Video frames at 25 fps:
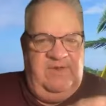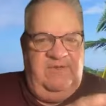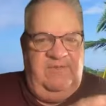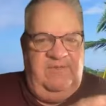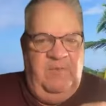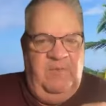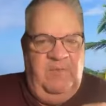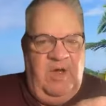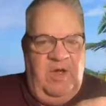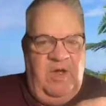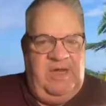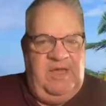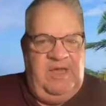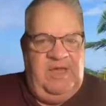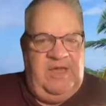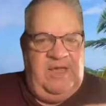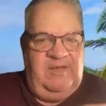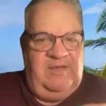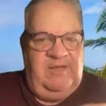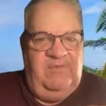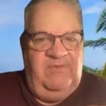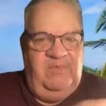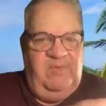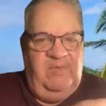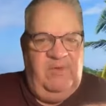mighty
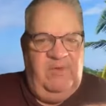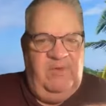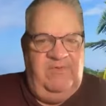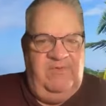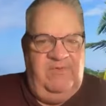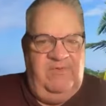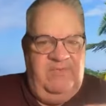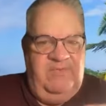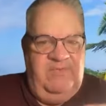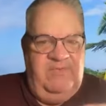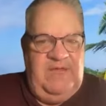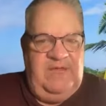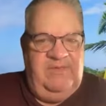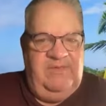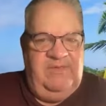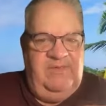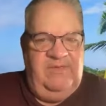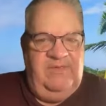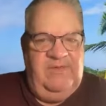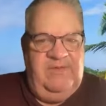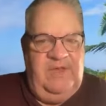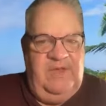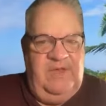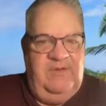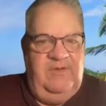exploits that Matthew's
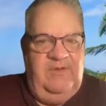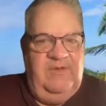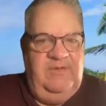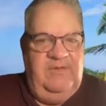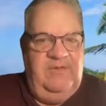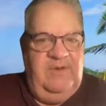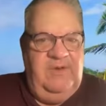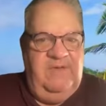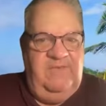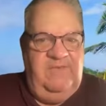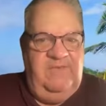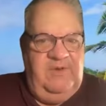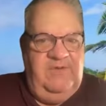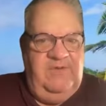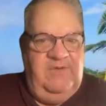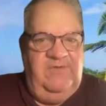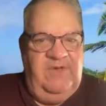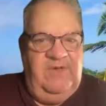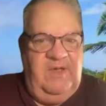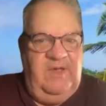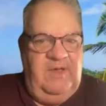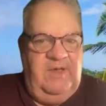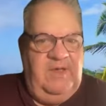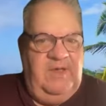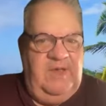going to do in the
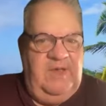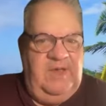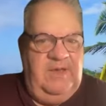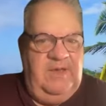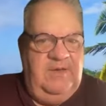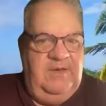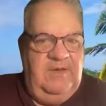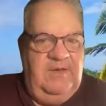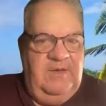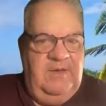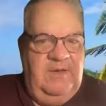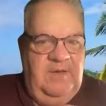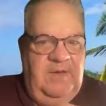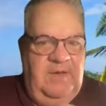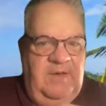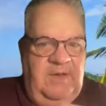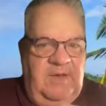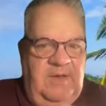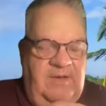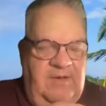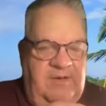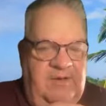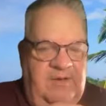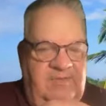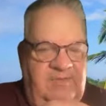future. And
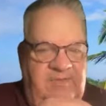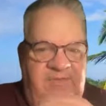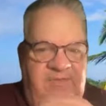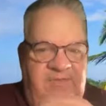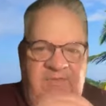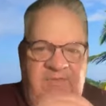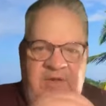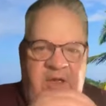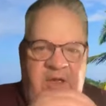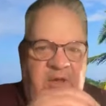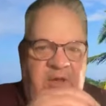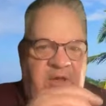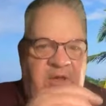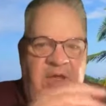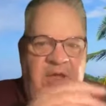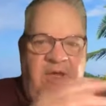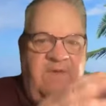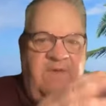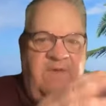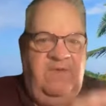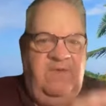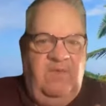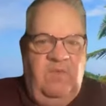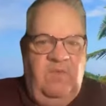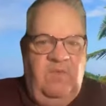they're just so
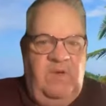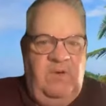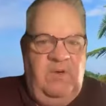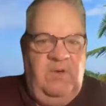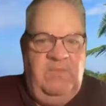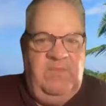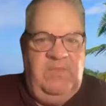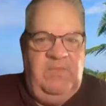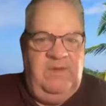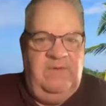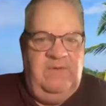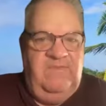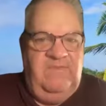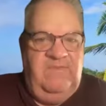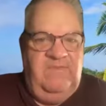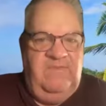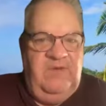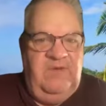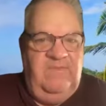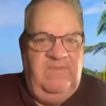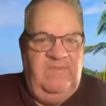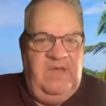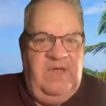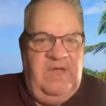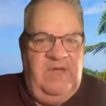overwhelming for the
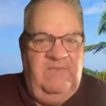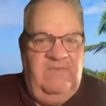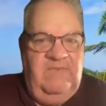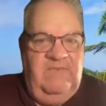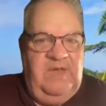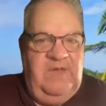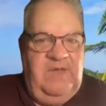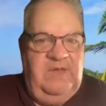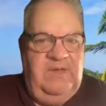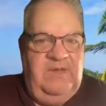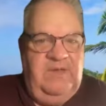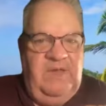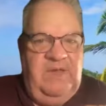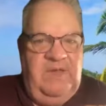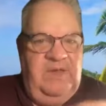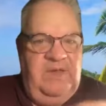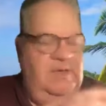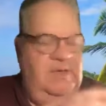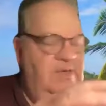father that